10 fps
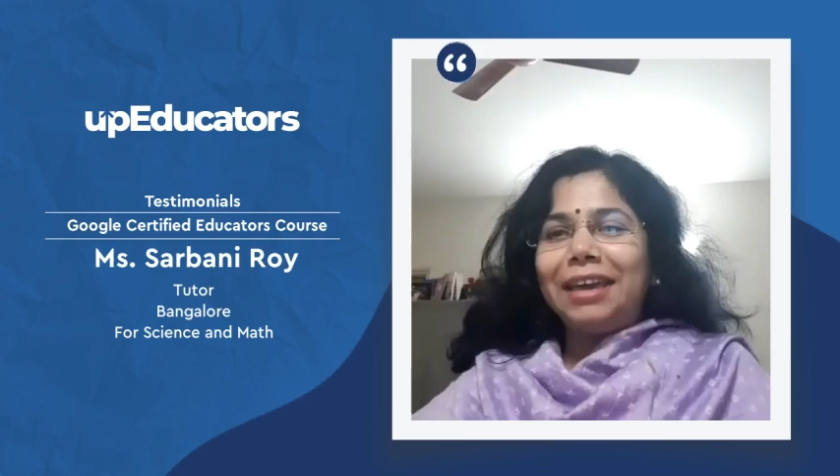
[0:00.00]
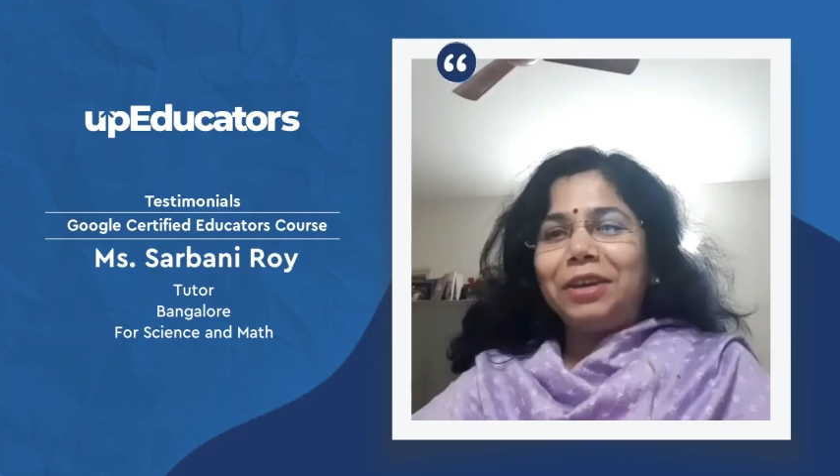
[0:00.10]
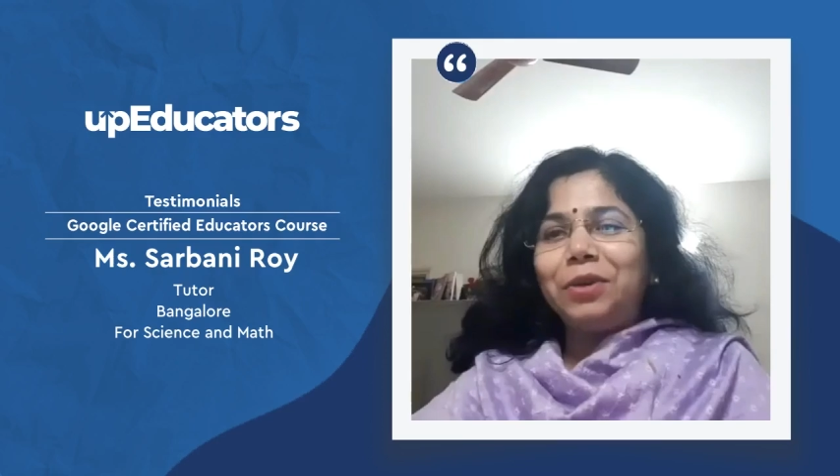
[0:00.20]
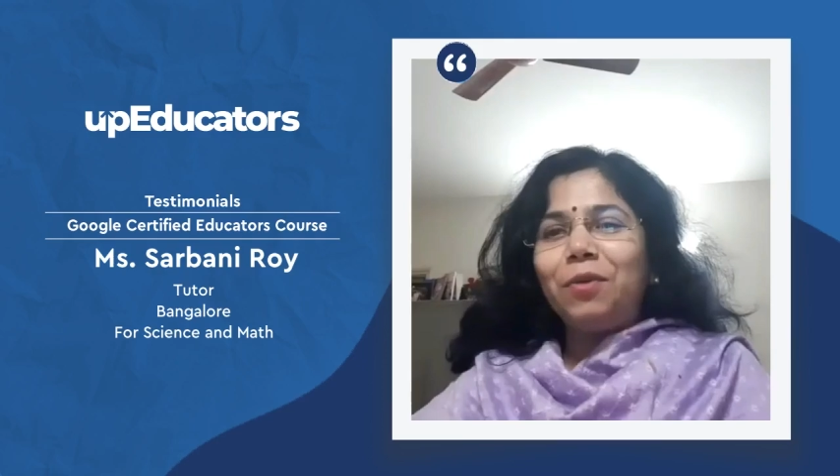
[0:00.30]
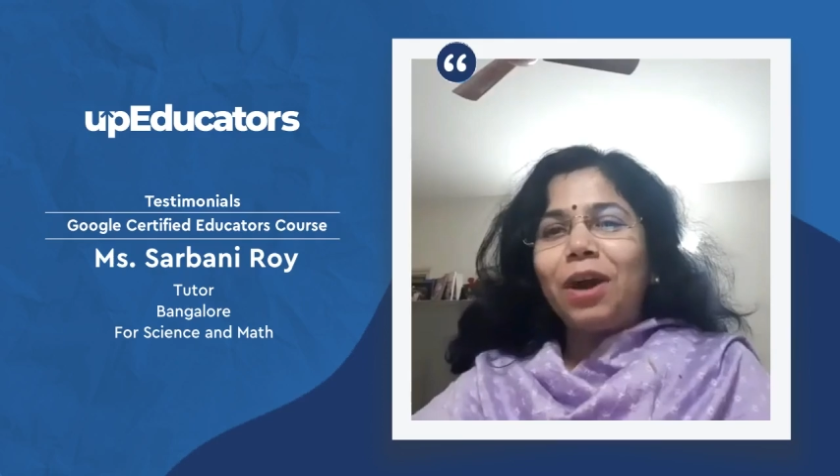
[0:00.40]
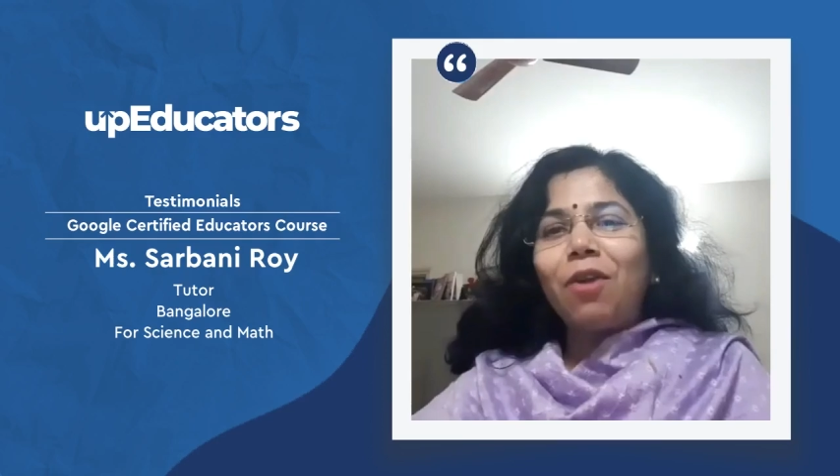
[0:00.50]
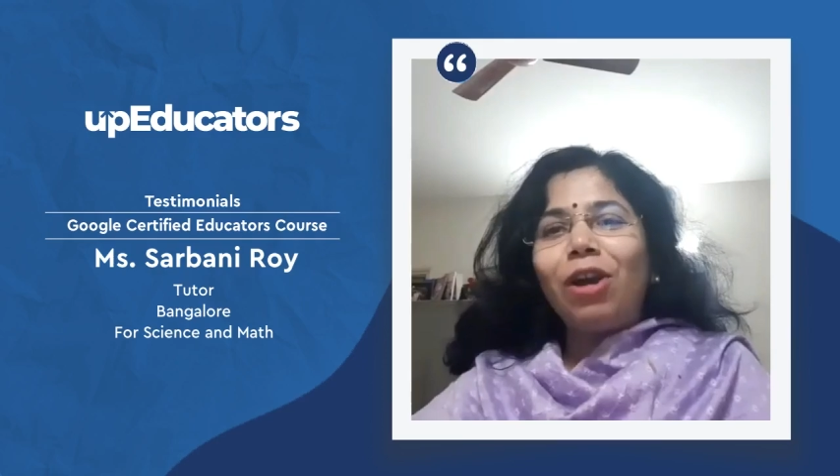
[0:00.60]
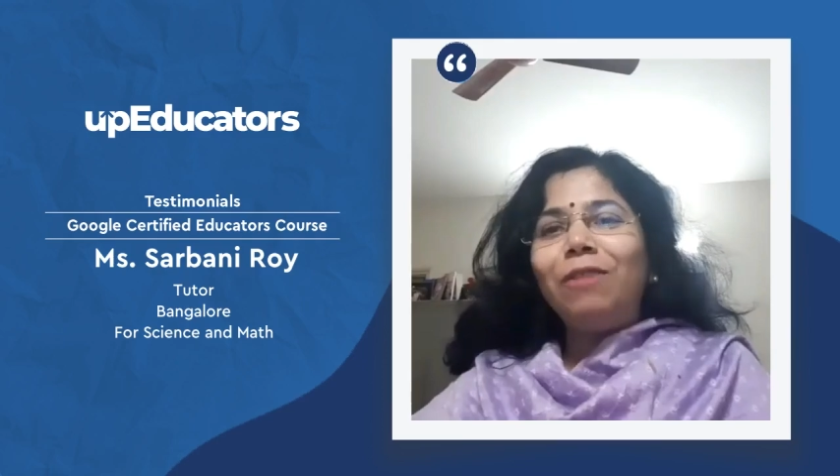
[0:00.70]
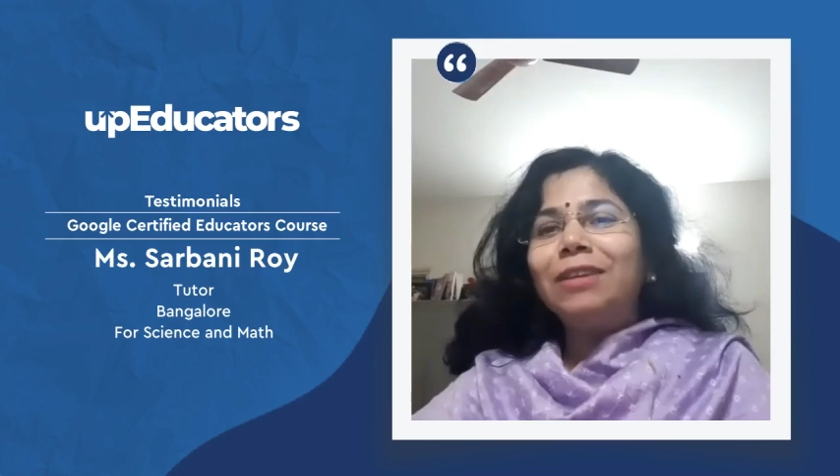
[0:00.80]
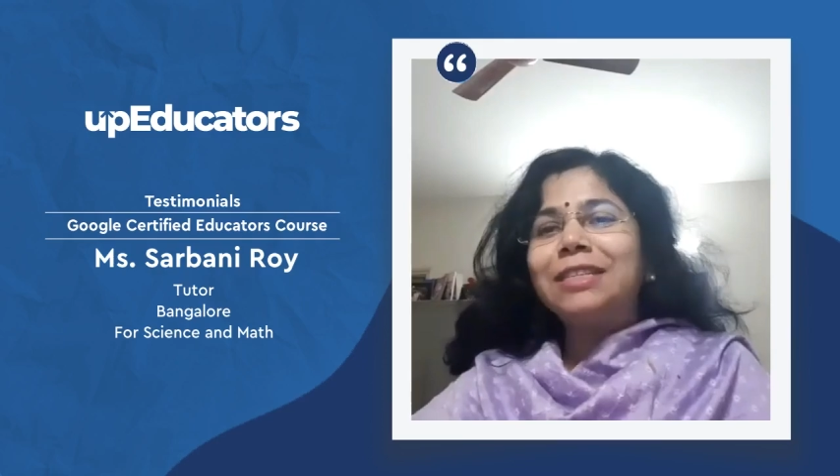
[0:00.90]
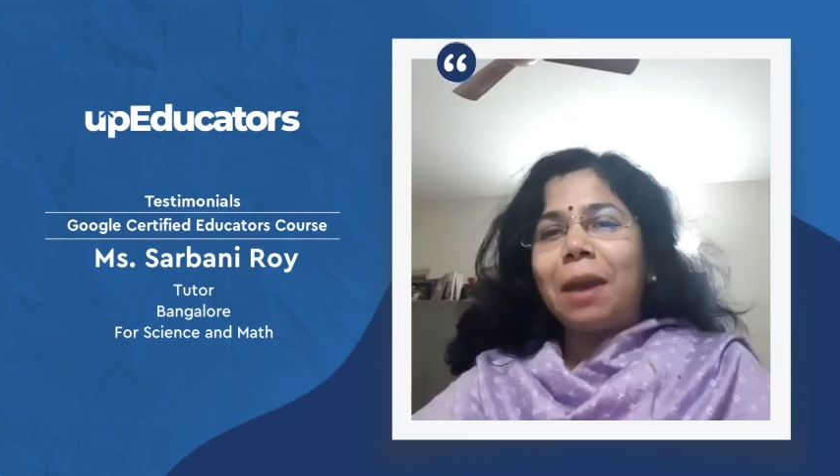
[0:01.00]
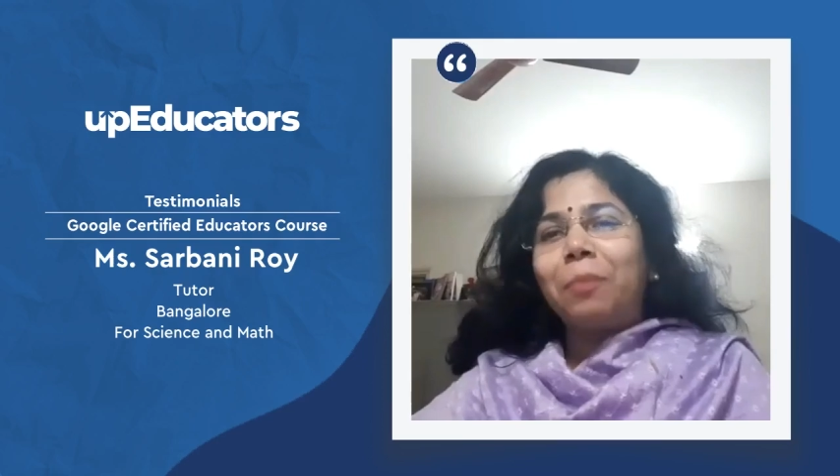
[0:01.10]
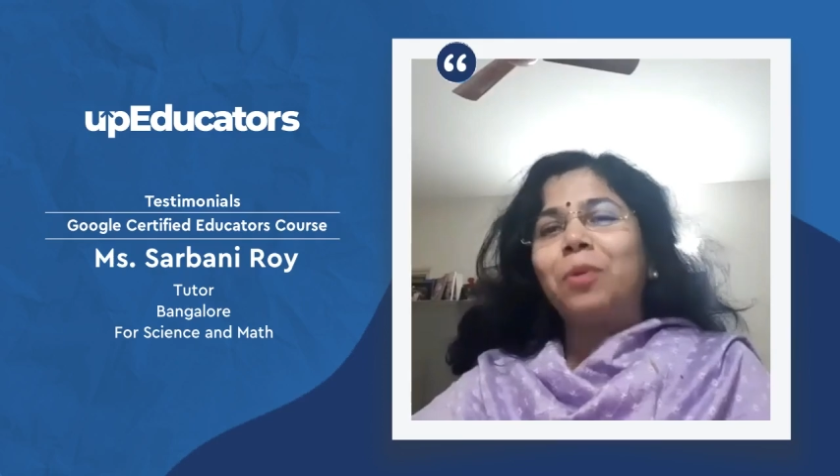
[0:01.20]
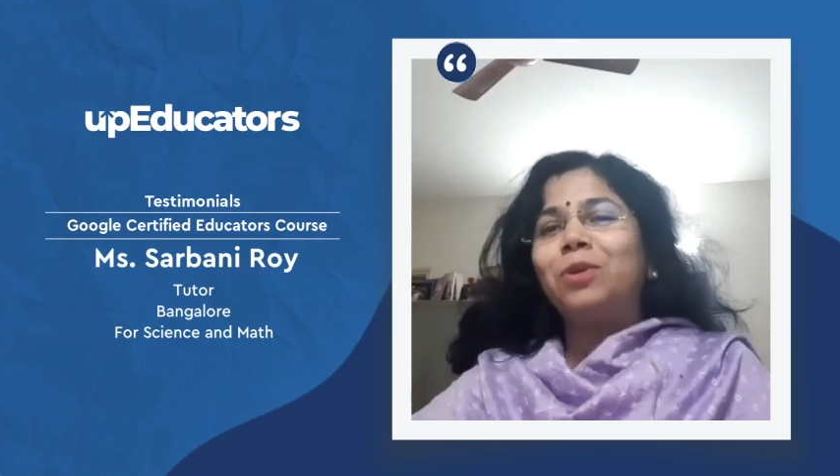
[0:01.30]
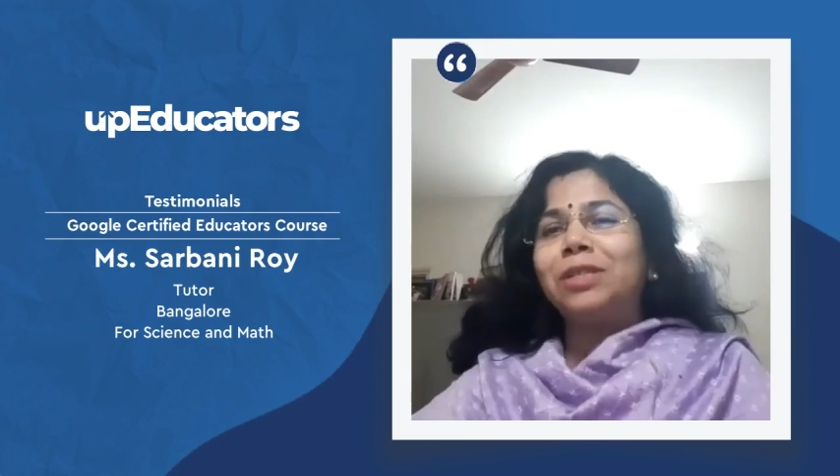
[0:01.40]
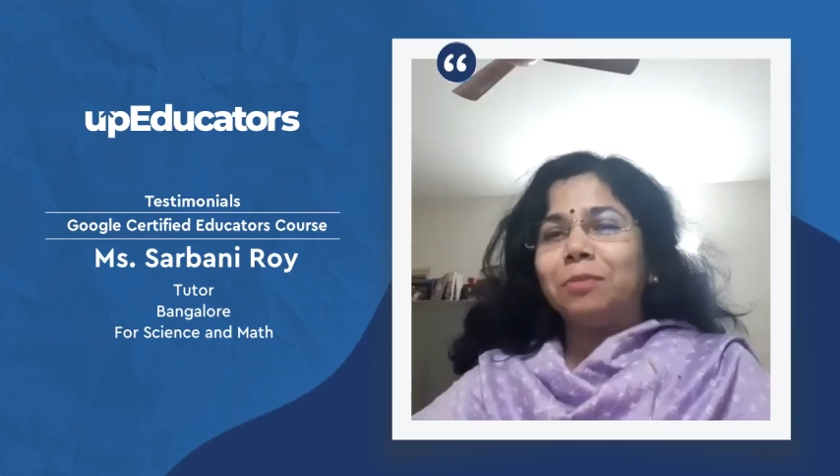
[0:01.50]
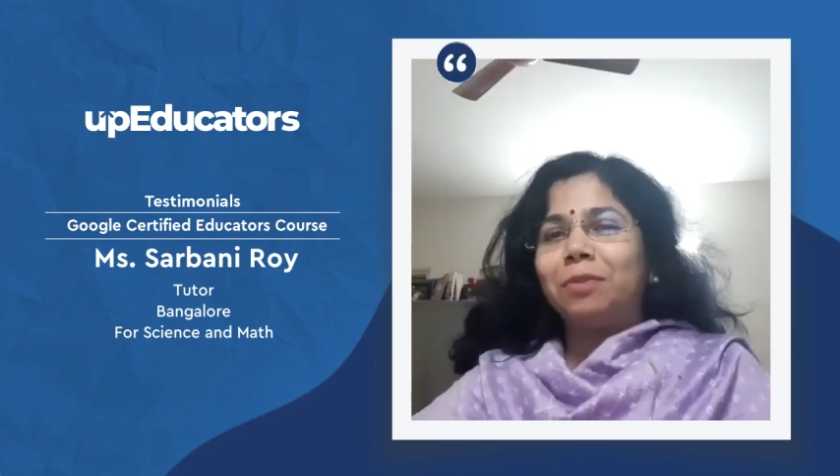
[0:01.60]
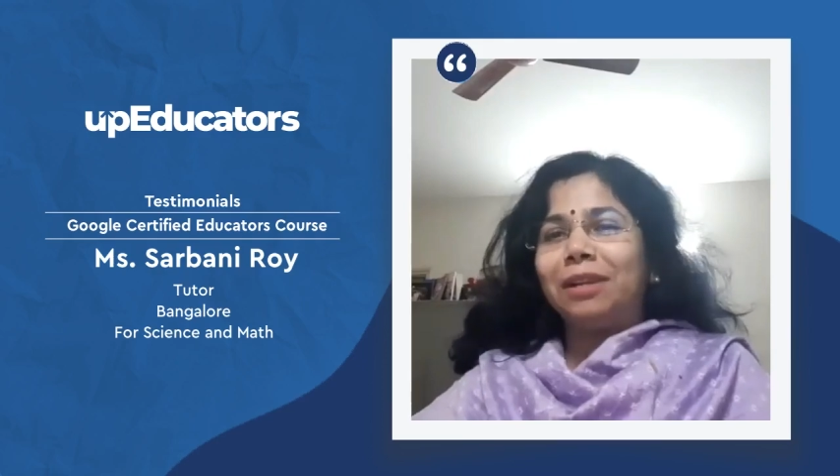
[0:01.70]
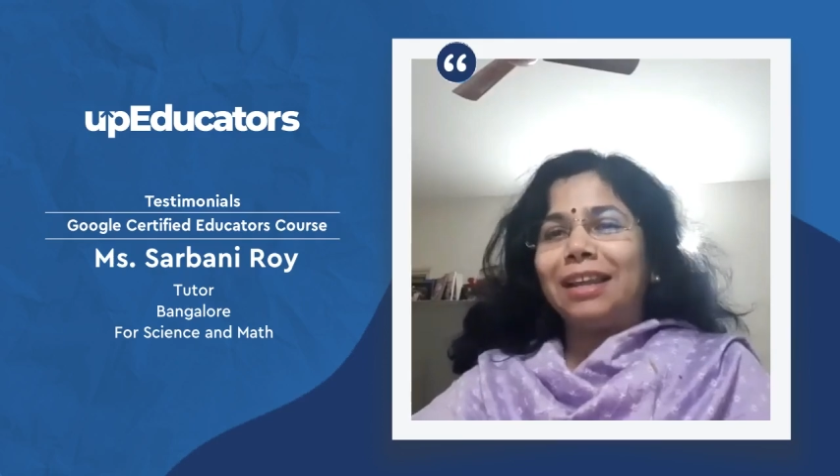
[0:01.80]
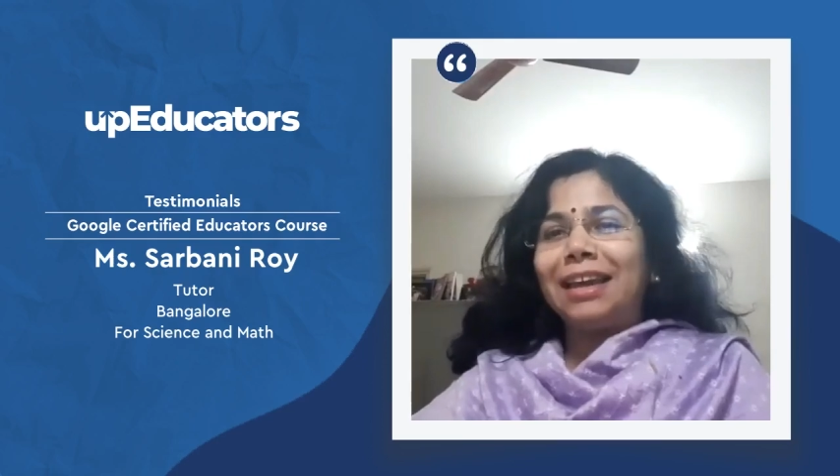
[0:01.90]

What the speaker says: Like you are always approachable,